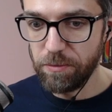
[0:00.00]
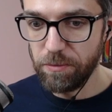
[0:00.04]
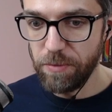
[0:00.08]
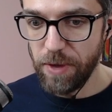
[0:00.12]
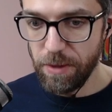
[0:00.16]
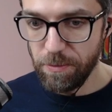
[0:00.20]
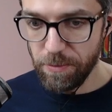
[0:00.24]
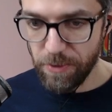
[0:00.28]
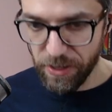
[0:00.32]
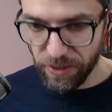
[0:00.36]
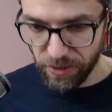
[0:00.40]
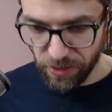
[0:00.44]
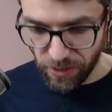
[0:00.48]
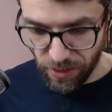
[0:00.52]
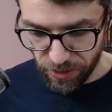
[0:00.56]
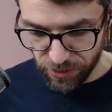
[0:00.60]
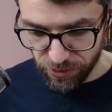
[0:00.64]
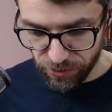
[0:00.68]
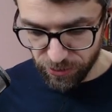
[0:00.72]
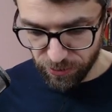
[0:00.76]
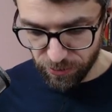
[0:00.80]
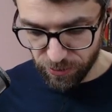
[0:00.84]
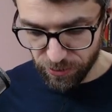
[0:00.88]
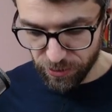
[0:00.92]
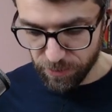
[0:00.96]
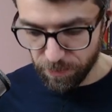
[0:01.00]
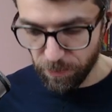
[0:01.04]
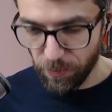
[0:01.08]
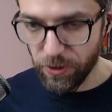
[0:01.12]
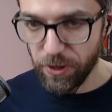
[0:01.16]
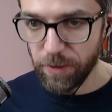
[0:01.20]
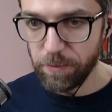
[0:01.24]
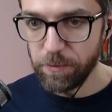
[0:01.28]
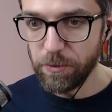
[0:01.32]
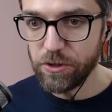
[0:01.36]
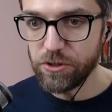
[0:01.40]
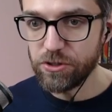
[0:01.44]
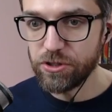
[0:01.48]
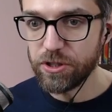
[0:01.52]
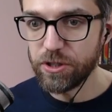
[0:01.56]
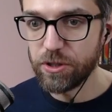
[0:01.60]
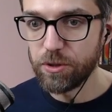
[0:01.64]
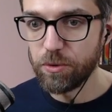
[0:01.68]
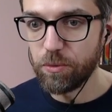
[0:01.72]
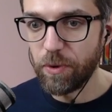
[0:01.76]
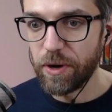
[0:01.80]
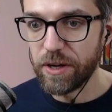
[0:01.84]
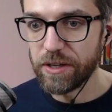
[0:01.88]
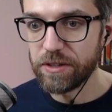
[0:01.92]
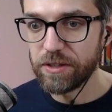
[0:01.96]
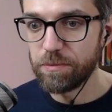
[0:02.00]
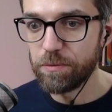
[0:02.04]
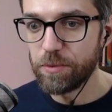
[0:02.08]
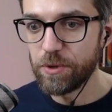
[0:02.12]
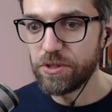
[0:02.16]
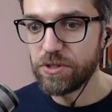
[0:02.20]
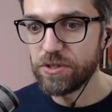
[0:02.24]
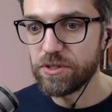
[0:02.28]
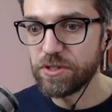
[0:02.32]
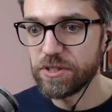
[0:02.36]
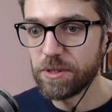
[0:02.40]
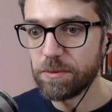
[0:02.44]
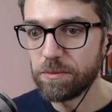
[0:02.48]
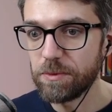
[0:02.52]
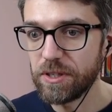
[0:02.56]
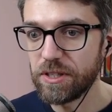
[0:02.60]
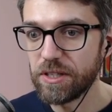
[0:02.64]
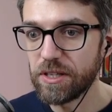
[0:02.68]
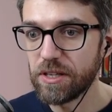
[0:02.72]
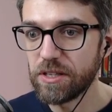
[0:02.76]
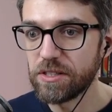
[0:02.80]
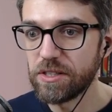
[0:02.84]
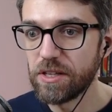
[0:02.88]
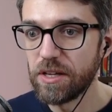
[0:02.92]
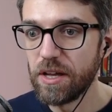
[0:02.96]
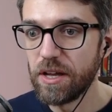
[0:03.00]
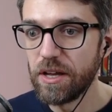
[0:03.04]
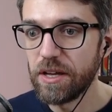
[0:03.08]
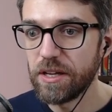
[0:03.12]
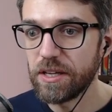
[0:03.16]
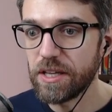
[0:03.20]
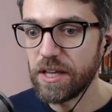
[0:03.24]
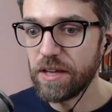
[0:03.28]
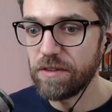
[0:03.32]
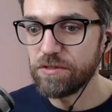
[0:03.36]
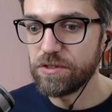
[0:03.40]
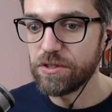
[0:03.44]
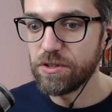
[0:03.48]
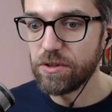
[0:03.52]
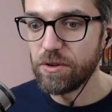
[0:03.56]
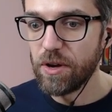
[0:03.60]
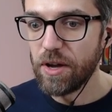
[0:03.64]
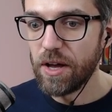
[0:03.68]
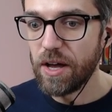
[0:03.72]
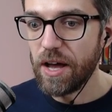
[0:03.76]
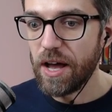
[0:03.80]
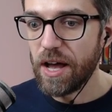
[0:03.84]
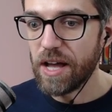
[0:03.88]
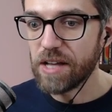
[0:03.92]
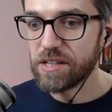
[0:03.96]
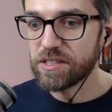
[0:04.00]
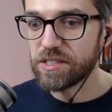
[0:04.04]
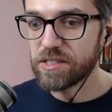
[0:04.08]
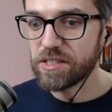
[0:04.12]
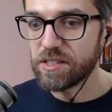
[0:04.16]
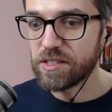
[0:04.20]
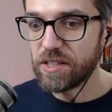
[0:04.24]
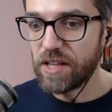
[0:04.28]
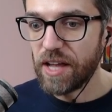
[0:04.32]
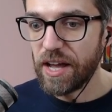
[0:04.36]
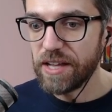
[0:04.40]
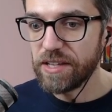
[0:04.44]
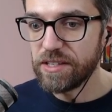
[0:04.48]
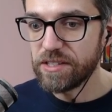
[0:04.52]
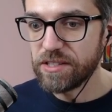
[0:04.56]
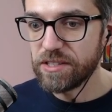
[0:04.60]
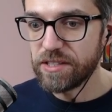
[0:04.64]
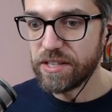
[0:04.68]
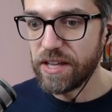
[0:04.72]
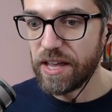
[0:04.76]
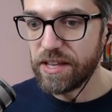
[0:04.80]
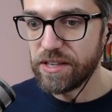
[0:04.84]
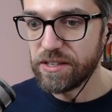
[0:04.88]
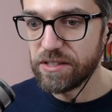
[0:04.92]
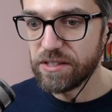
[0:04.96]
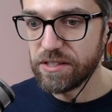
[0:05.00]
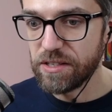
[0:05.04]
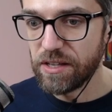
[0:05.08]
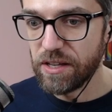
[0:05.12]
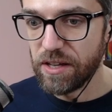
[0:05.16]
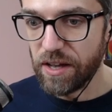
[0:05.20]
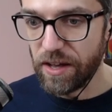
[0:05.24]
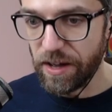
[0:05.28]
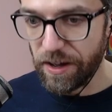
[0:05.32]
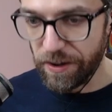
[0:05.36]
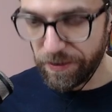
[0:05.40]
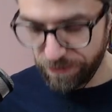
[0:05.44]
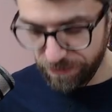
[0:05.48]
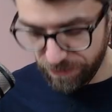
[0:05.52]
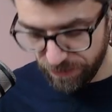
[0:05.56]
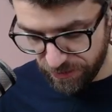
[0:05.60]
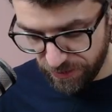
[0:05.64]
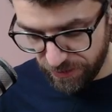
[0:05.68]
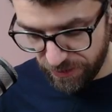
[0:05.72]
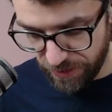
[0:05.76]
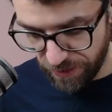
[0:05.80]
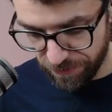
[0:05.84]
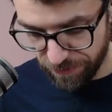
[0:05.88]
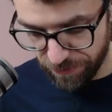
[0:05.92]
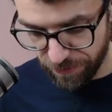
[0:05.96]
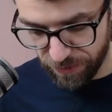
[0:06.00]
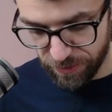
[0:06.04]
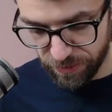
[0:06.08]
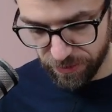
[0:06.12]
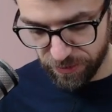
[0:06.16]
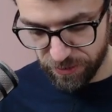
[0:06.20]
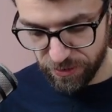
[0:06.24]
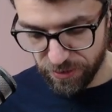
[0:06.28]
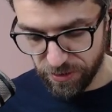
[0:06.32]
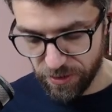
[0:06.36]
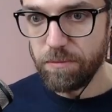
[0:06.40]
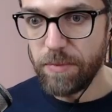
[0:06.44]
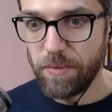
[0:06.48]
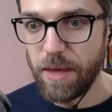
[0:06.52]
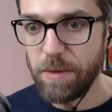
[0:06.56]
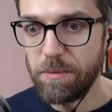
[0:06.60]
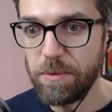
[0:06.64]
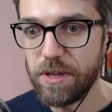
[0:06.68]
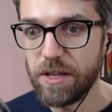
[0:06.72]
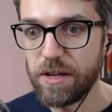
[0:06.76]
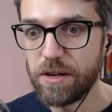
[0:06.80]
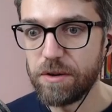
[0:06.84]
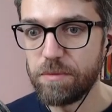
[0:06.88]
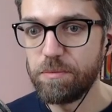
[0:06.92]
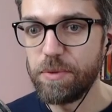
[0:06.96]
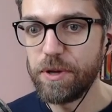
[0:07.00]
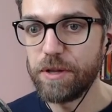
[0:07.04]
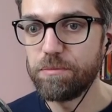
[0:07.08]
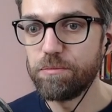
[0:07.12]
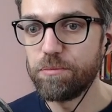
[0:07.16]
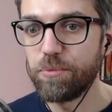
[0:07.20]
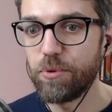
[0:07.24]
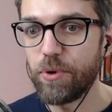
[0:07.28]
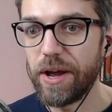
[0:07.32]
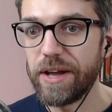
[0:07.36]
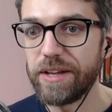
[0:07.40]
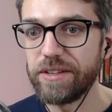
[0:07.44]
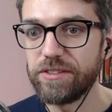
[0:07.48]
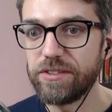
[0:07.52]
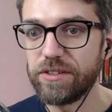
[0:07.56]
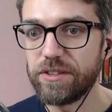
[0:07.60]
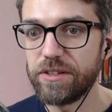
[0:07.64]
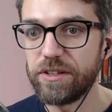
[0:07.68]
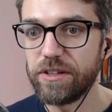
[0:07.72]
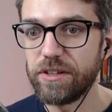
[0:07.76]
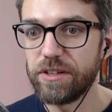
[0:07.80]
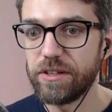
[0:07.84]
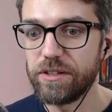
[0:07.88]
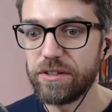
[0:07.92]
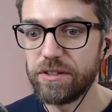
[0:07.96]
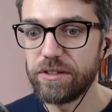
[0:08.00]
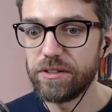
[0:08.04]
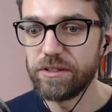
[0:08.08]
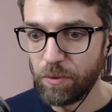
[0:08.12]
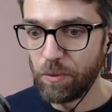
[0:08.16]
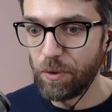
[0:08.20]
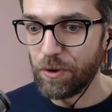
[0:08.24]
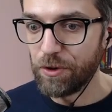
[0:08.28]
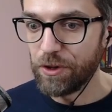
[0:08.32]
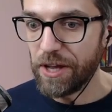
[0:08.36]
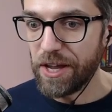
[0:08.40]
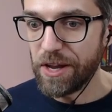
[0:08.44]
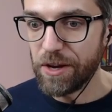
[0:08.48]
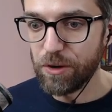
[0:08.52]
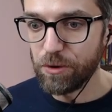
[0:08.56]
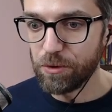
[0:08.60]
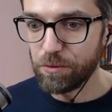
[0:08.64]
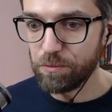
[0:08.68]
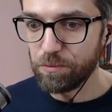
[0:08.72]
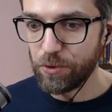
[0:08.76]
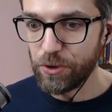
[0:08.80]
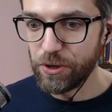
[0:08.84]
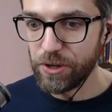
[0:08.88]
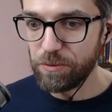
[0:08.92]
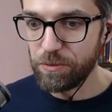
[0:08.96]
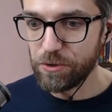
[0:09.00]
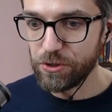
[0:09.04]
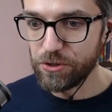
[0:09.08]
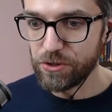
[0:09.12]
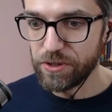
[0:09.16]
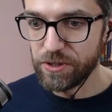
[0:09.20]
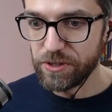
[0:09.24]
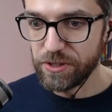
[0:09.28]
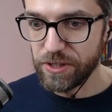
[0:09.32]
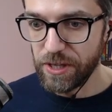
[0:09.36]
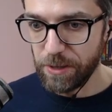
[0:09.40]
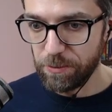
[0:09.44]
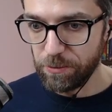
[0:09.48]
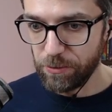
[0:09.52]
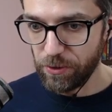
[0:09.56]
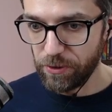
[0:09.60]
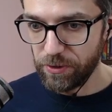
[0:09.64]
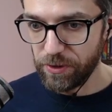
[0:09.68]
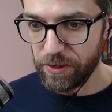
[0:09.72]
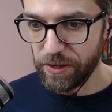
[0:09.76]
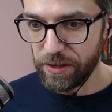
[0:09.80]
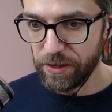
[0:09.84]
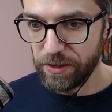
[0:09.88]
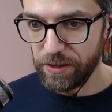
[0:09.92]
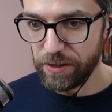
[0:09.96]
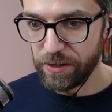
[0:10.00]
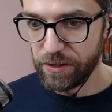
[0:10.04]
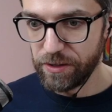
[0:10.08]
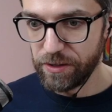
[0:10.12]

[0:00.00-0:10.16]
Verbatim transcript: Maybe larger or smaller, I'm not sure what, but just something that gives you a slight sense of difference. Maybe they're a bit brighter. Well, they look pretty much the same, don't they?